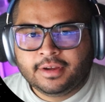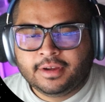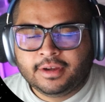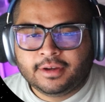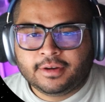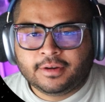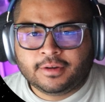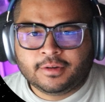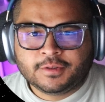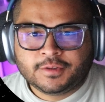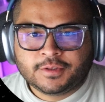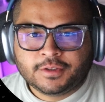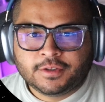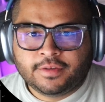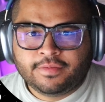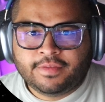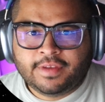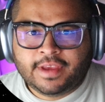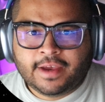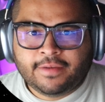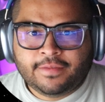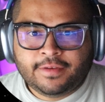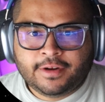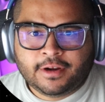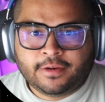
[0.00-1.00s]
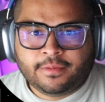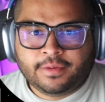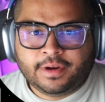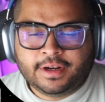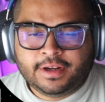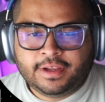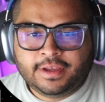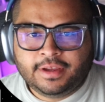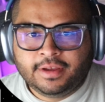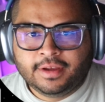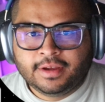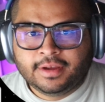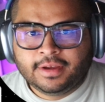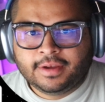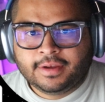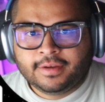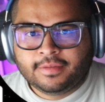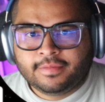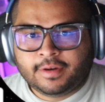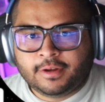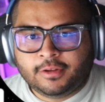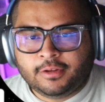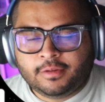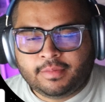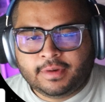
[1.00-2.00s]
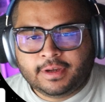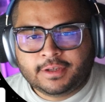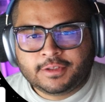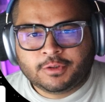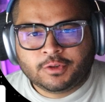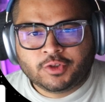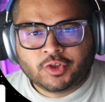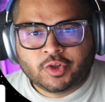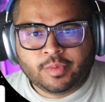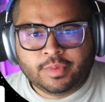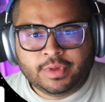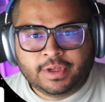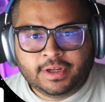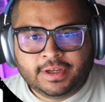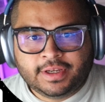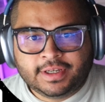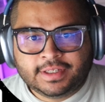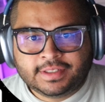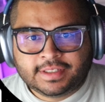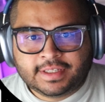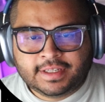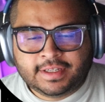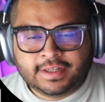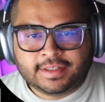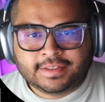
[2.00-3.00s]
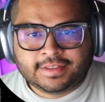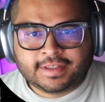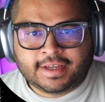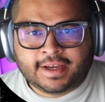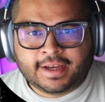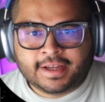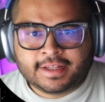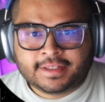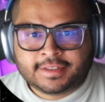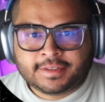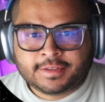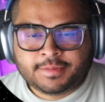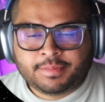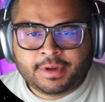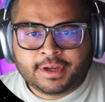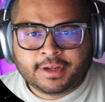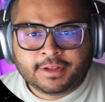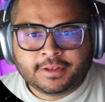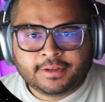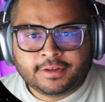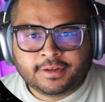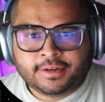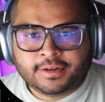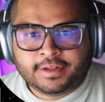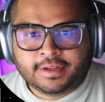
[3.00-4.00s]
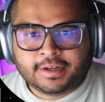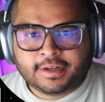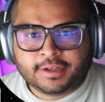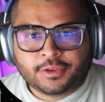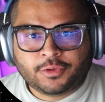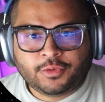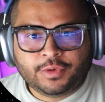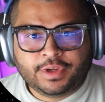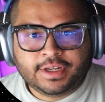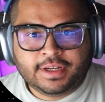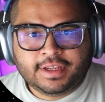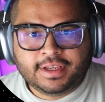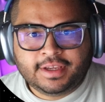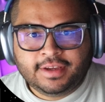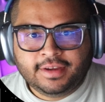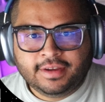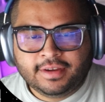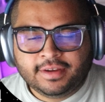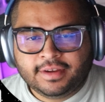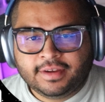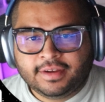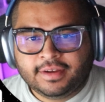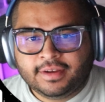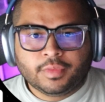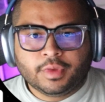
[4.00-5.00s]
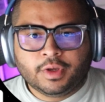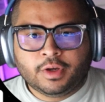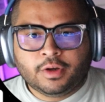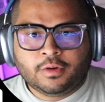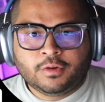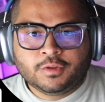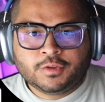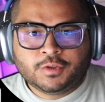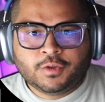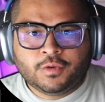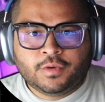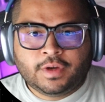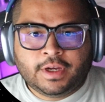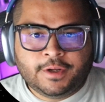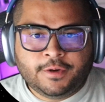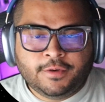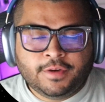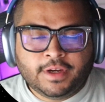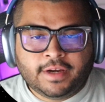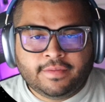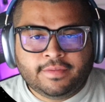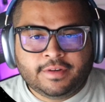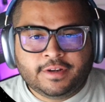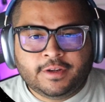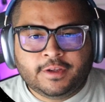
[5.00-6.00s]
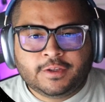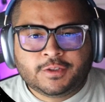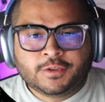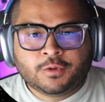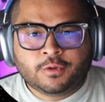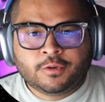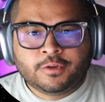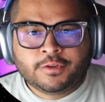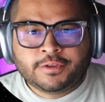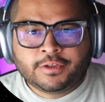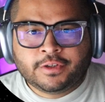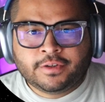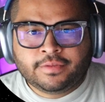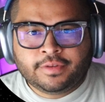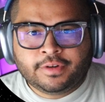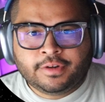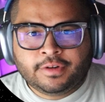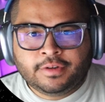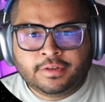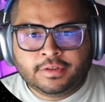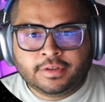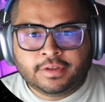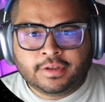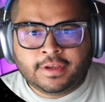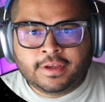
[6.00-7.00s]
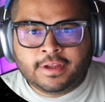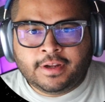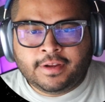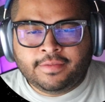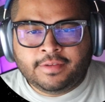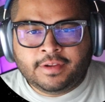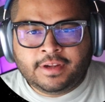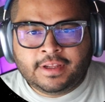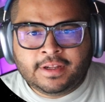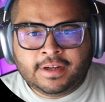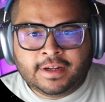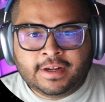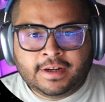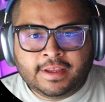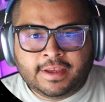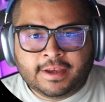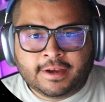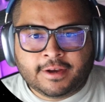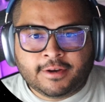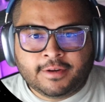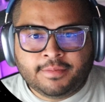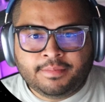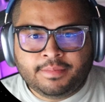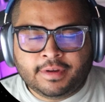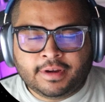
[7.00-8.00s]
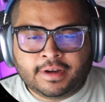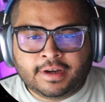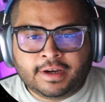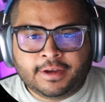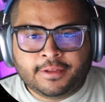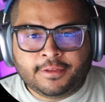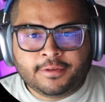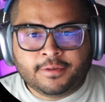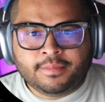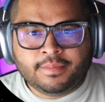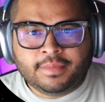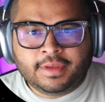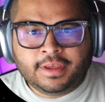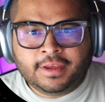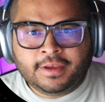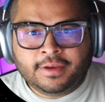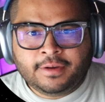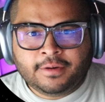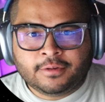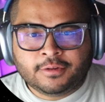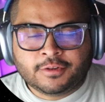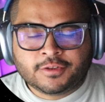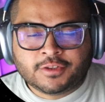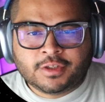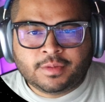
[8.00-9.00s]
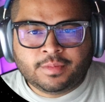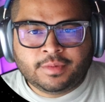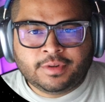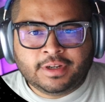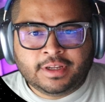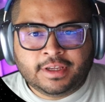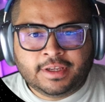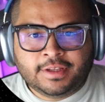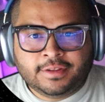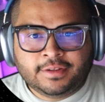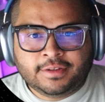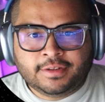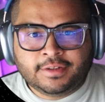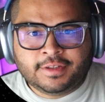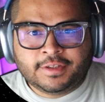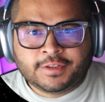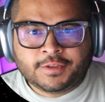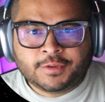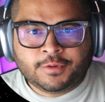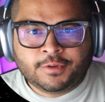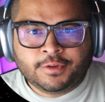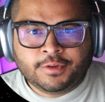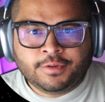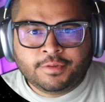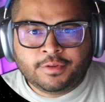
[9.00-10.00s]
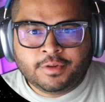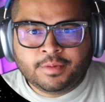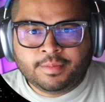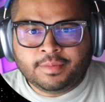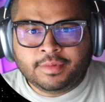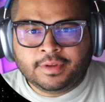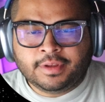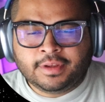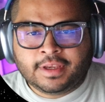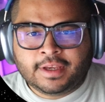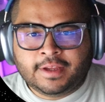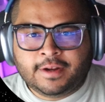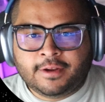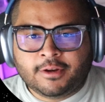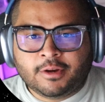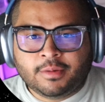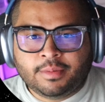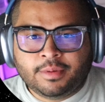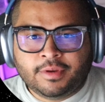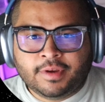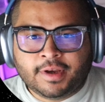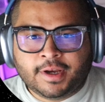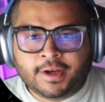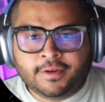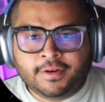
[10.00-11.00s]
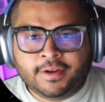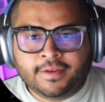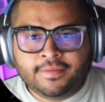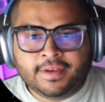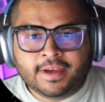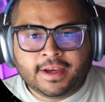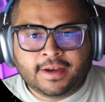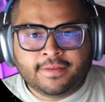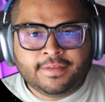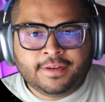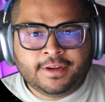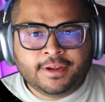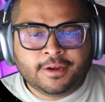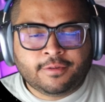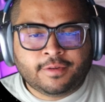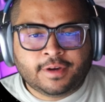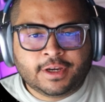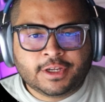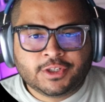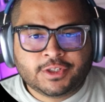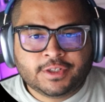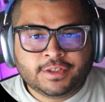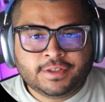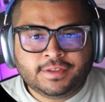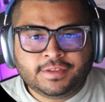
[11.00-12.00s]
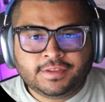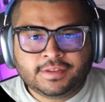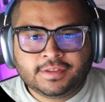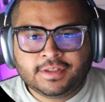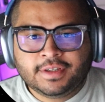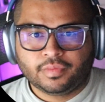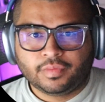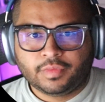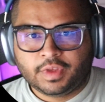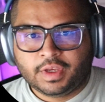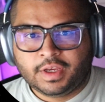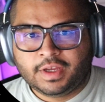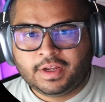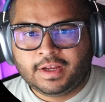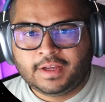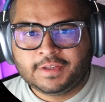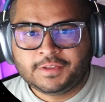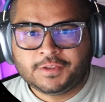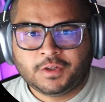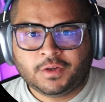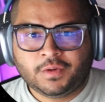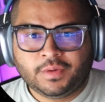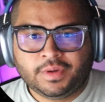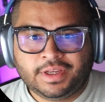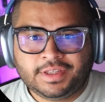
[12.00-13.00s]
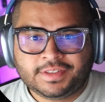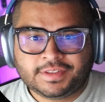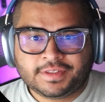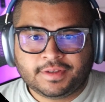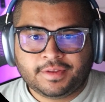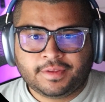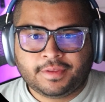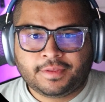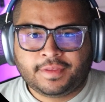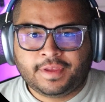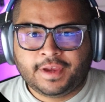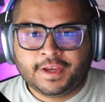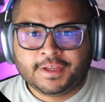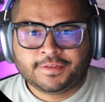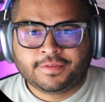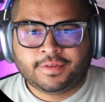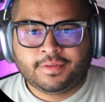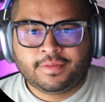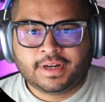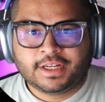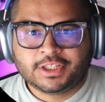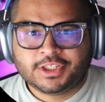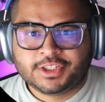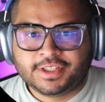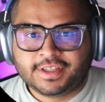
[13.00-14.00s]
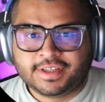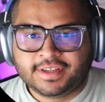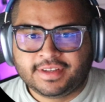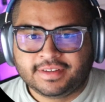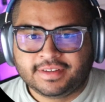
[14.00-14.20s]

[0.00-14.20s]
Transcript: Also, if you haven't already, follow my social medias. It is @spectre.3d. Also, I do have a Discord server, and if you need any help, either me or someone in the Discord group can help you out if you have any questions. And as always, thanks for watching.